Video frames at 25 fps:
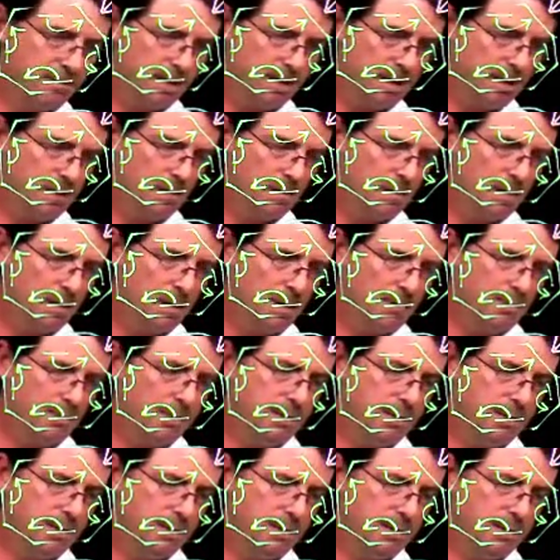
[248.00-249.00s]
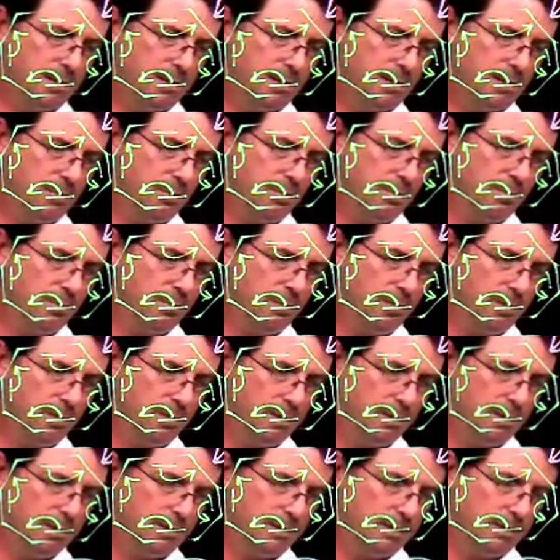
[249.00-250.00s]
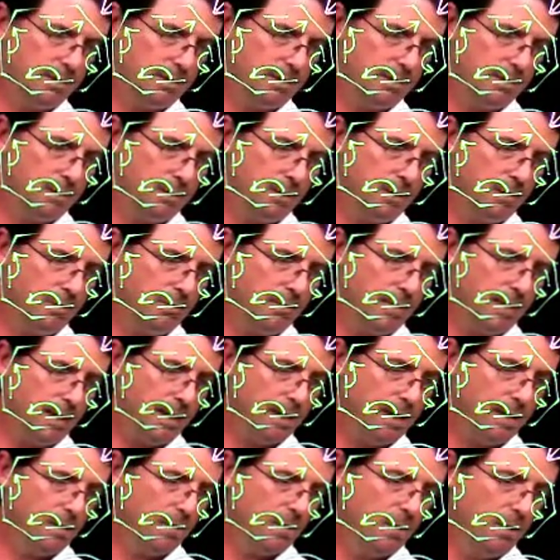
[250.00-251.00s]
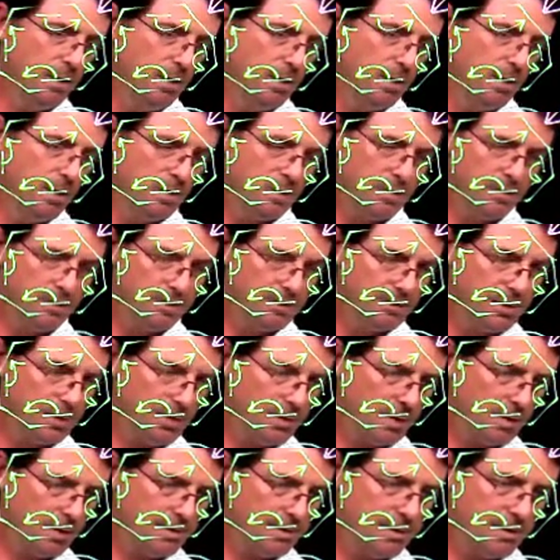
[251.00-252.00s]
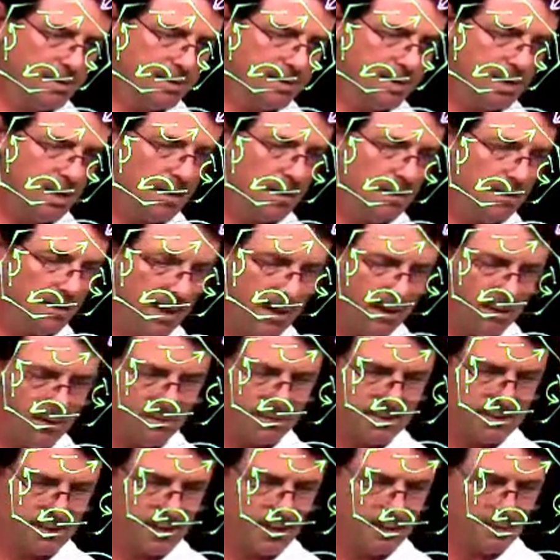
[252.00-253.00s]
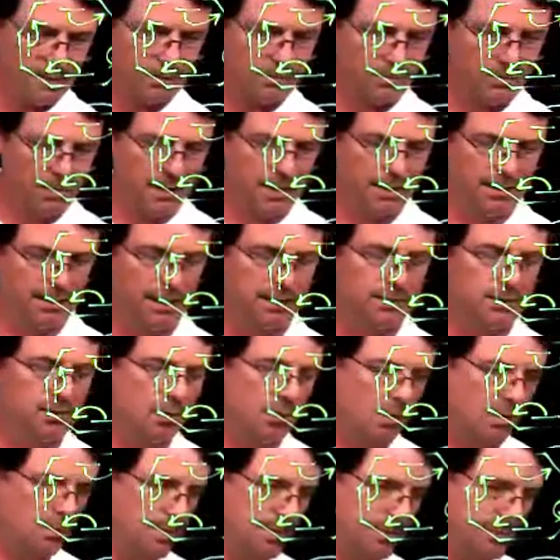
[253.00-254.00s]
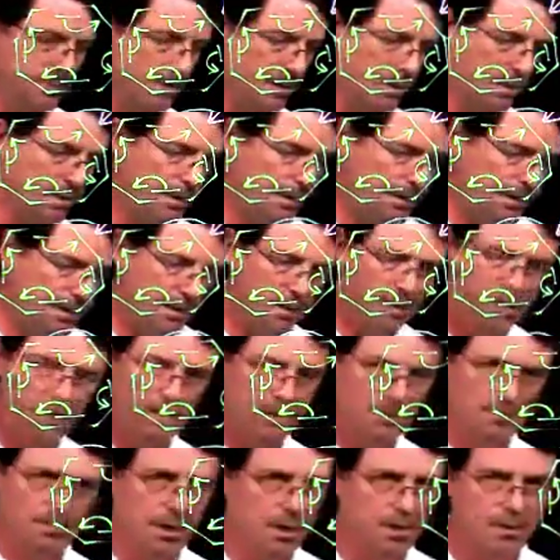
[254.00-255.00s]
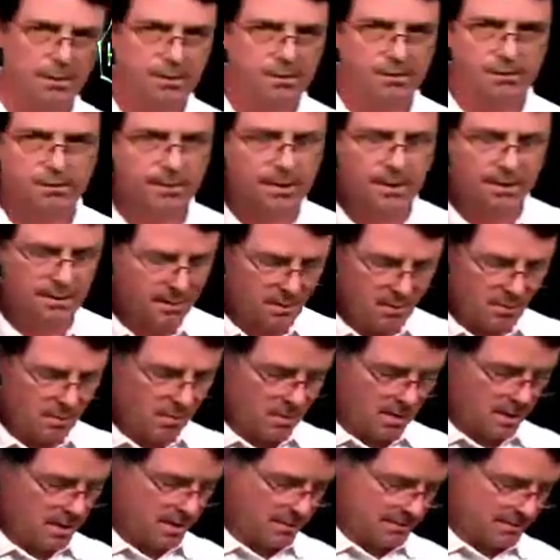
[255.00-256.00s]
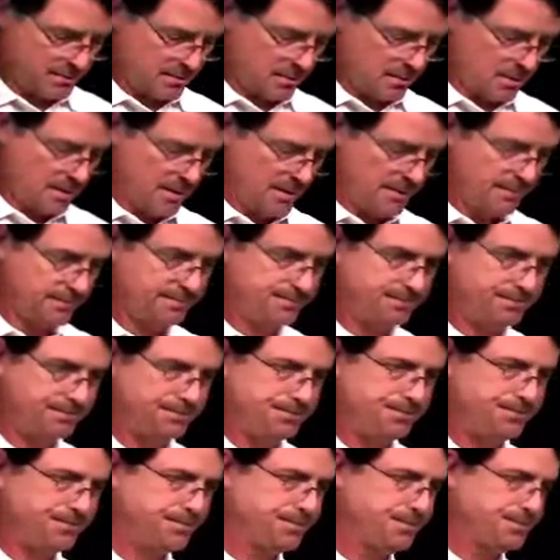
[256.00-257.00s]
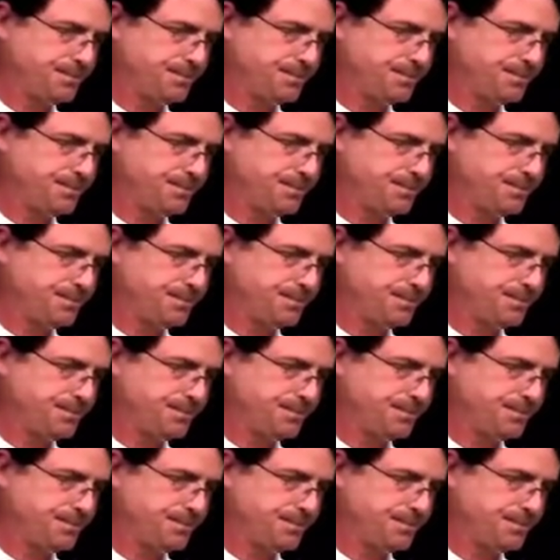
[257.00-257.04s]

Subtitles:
matter where I put the lone pair or the charge, inside or outside the ring. That's arbitrary. The molecule doesn't know where I draw it.